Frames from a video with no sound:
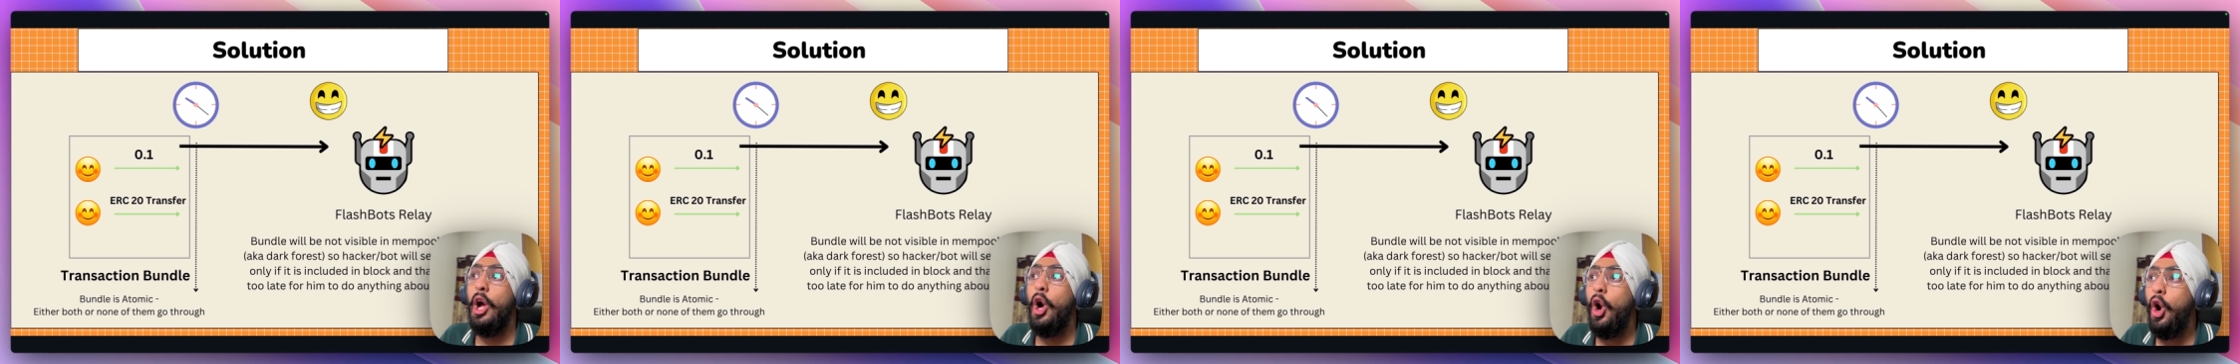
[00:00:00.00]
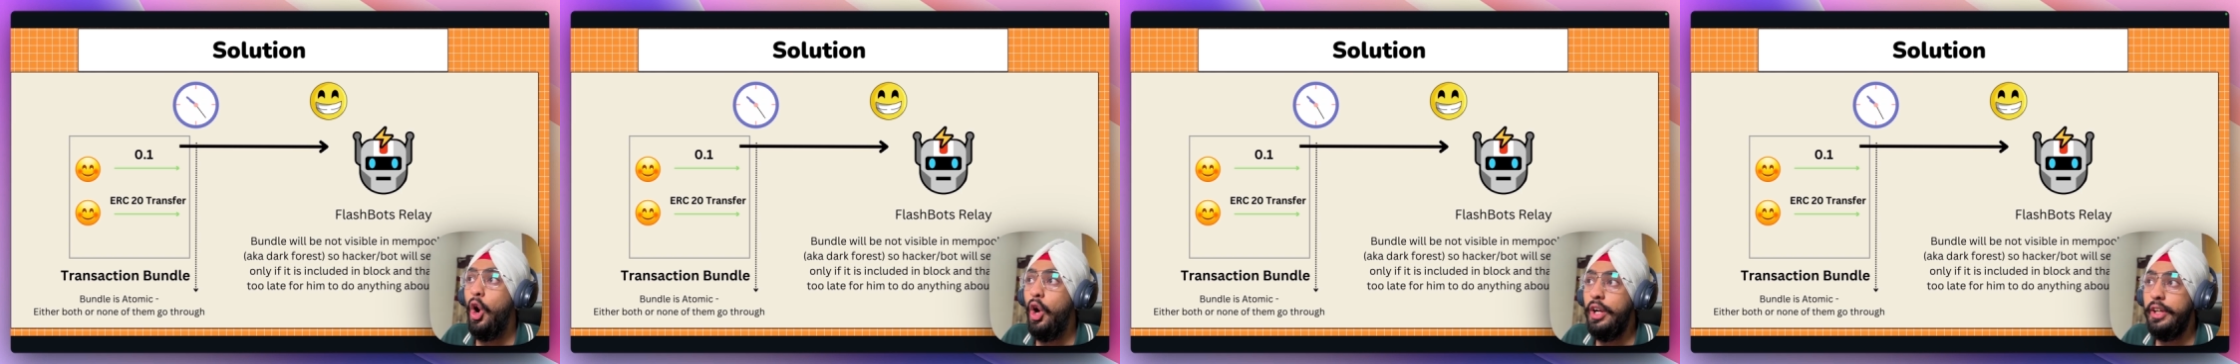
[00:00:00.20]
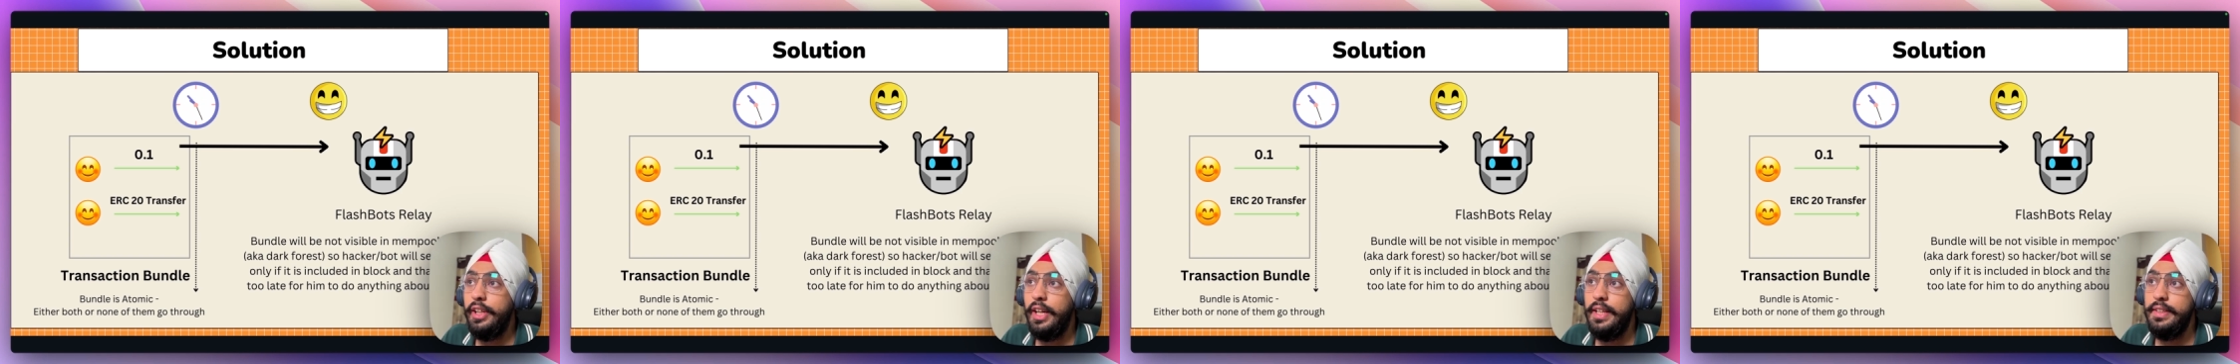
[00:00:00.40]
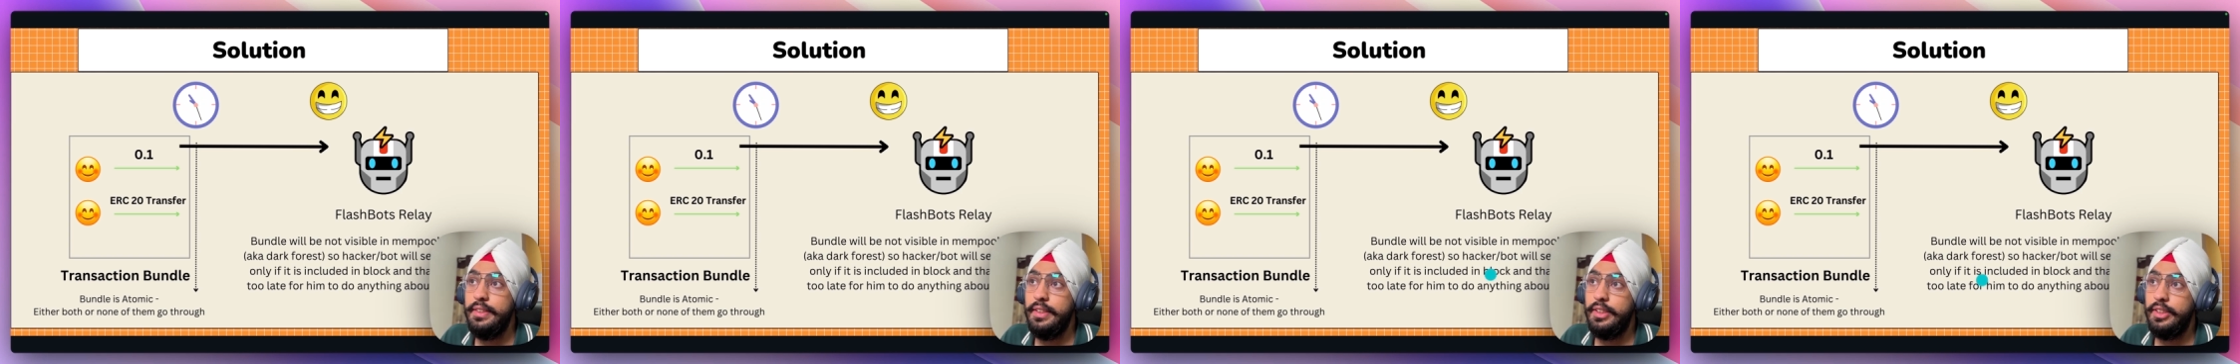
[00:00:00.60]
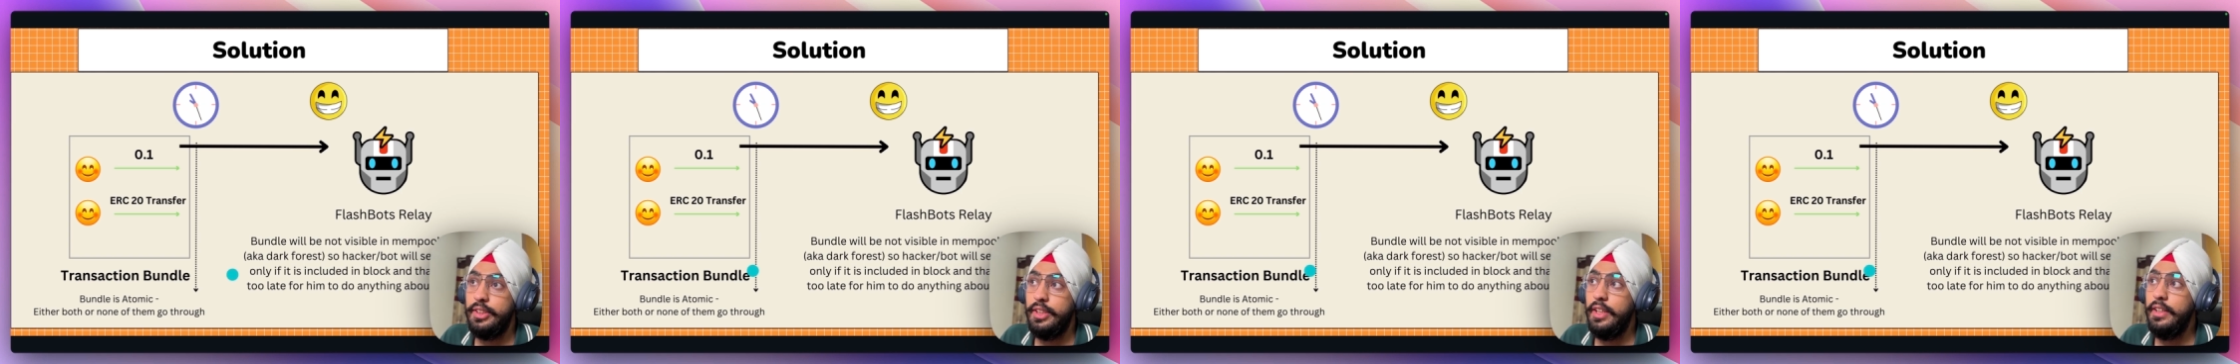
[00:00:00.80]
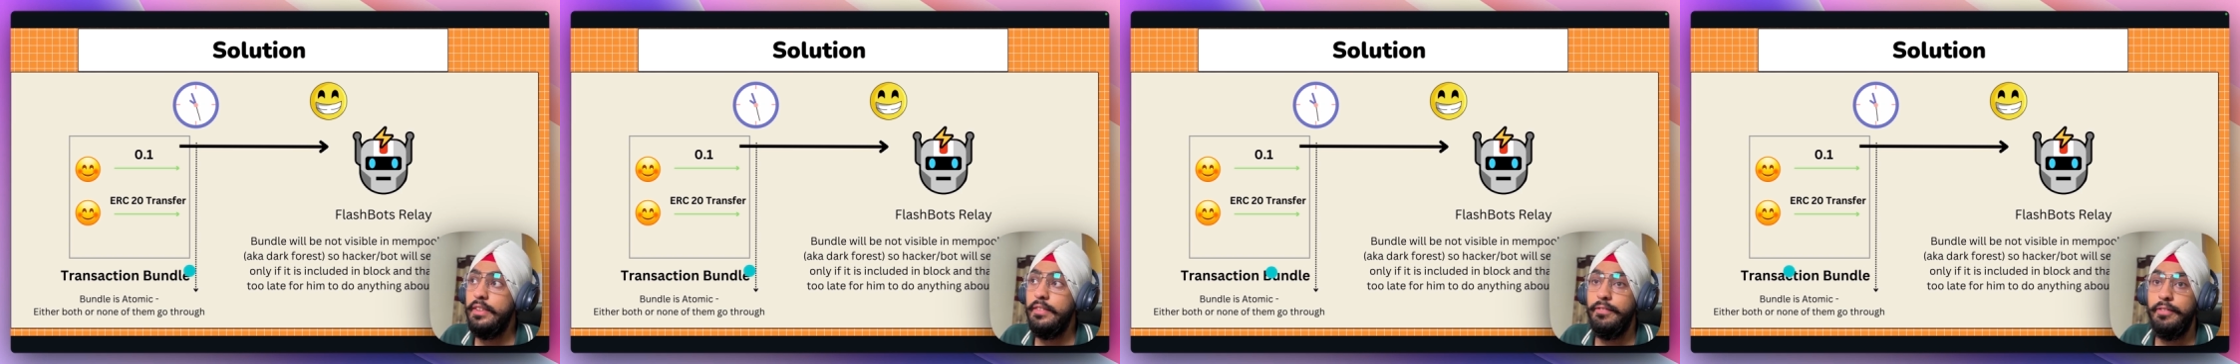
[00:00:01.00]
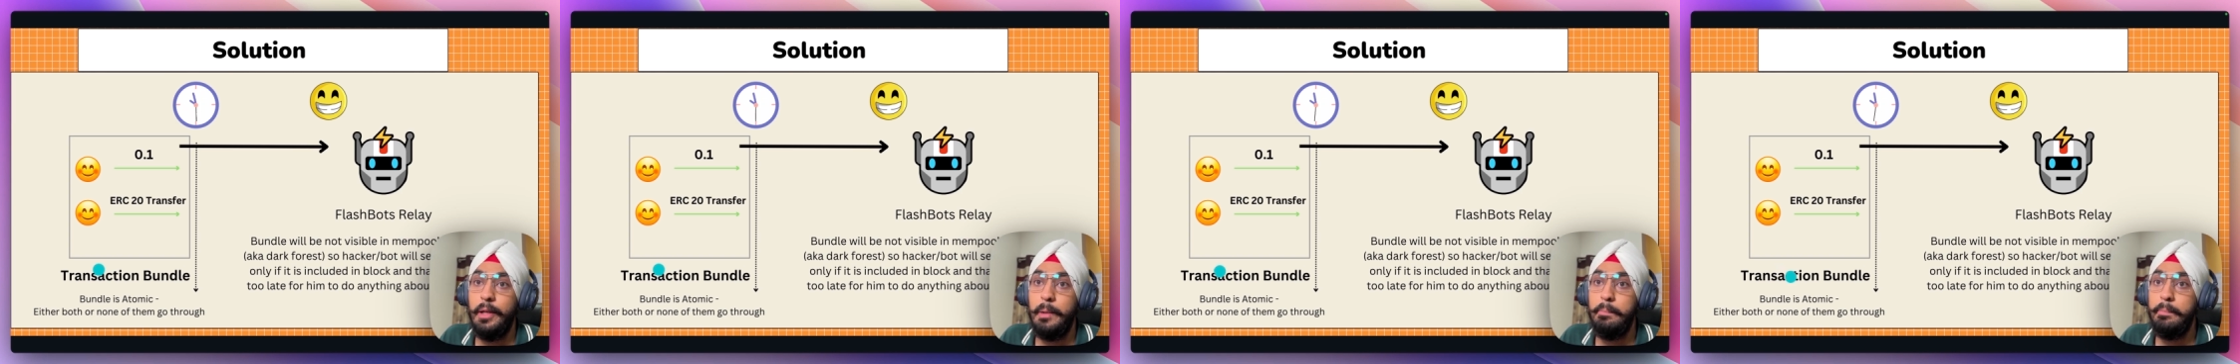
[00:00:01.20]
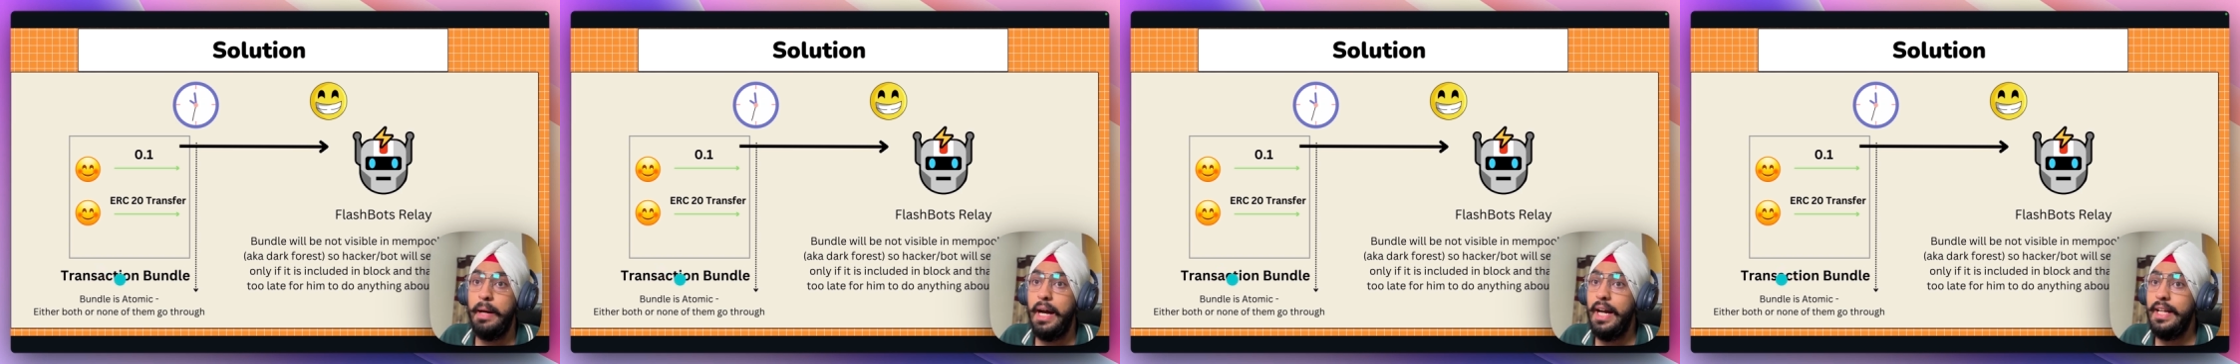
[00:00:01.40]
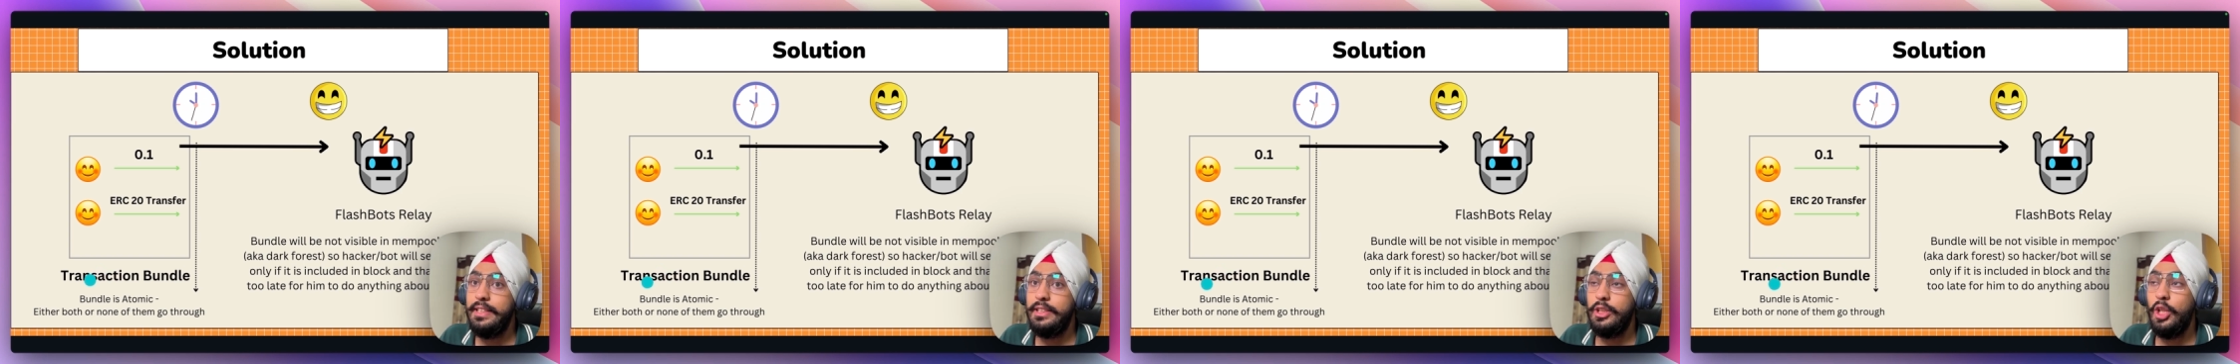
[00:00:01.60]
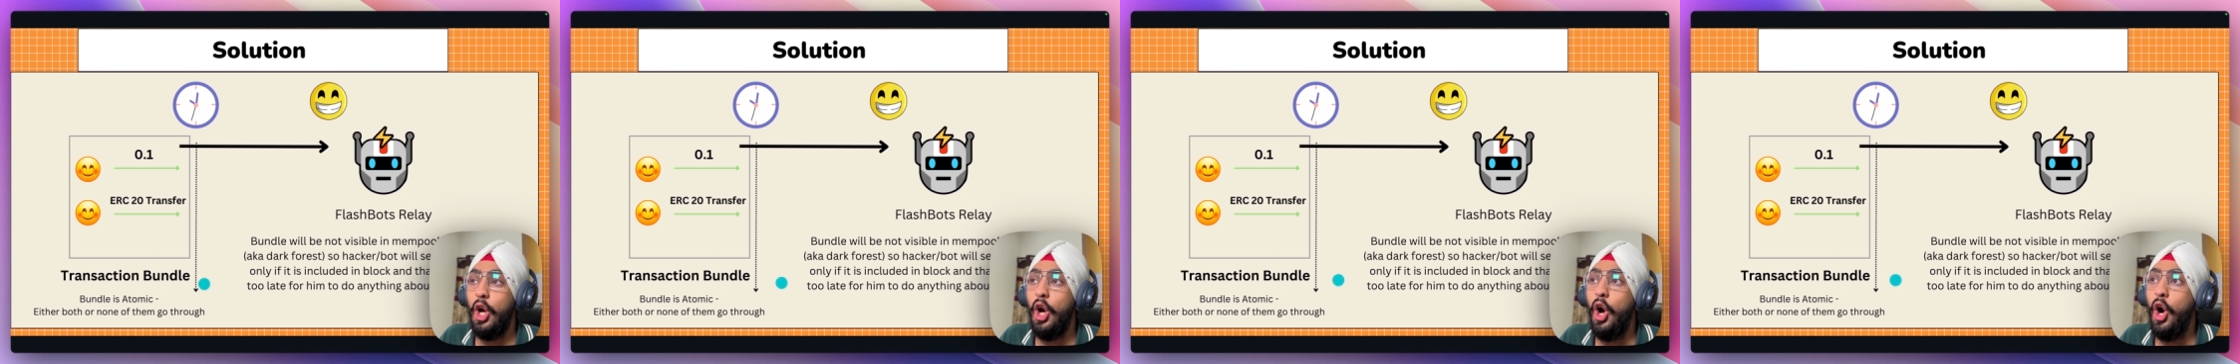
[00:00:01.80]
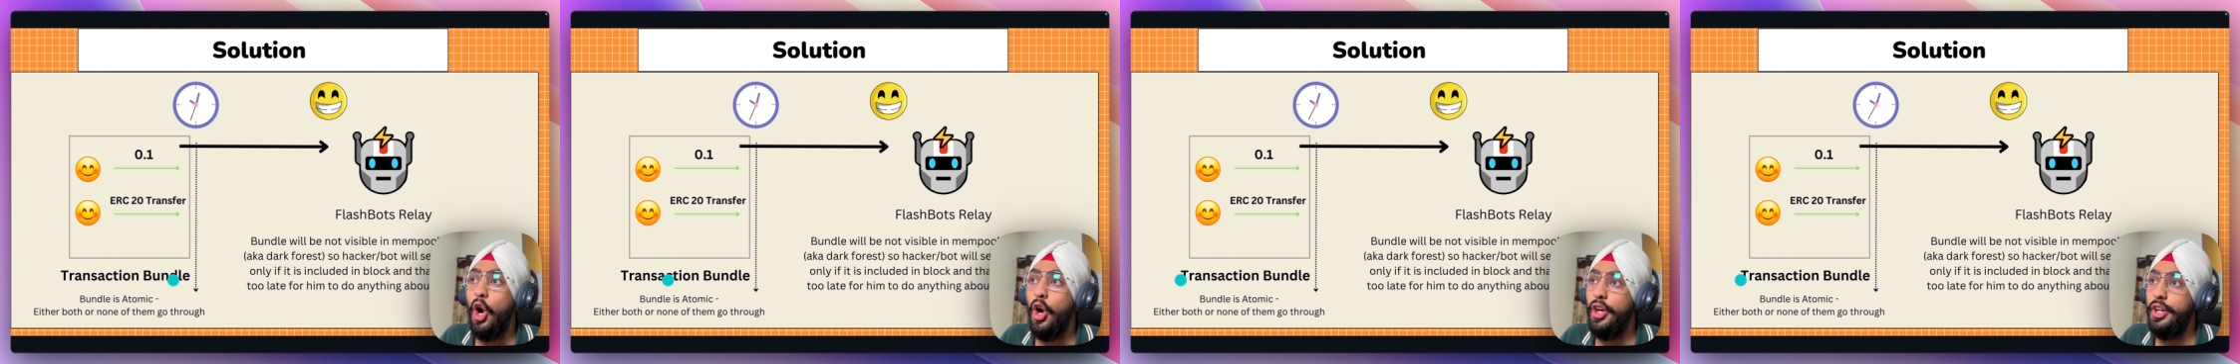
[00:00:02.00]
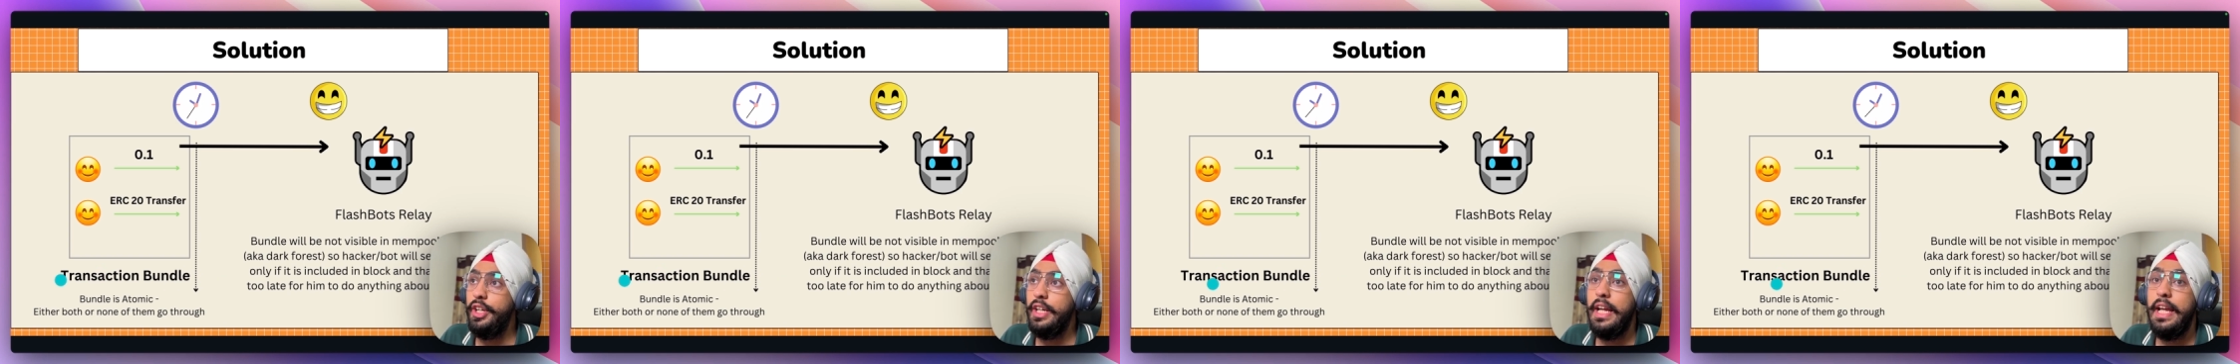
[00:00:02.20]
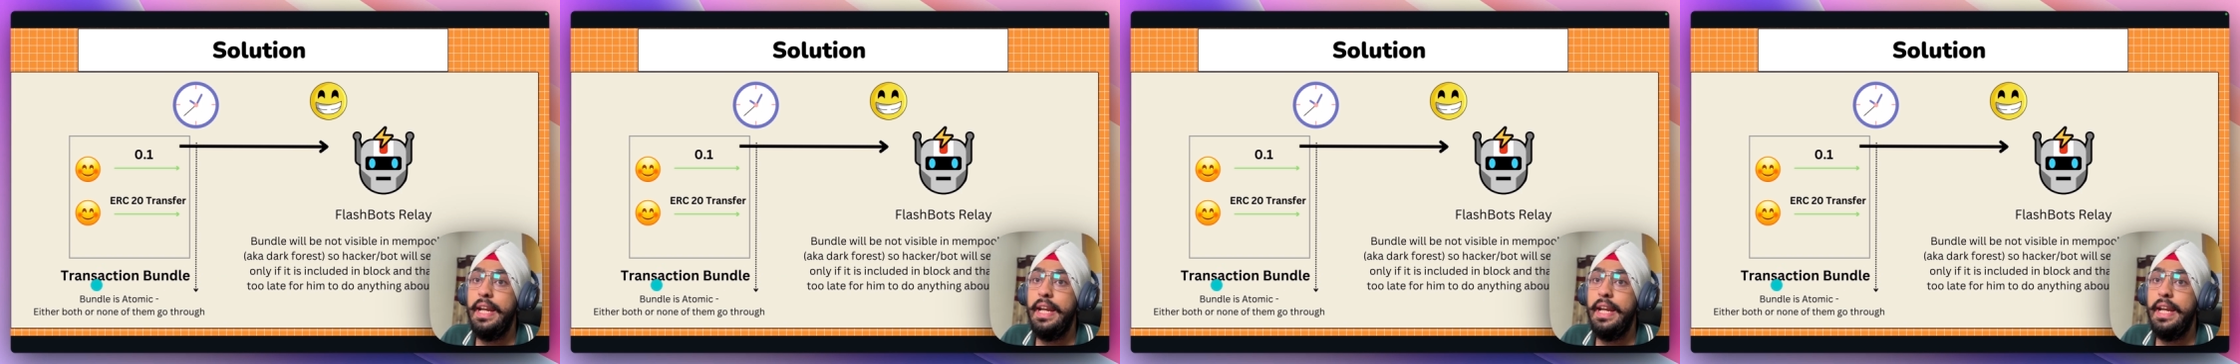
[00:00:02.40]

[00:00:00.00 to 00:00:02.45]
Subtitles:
All transactions will pass or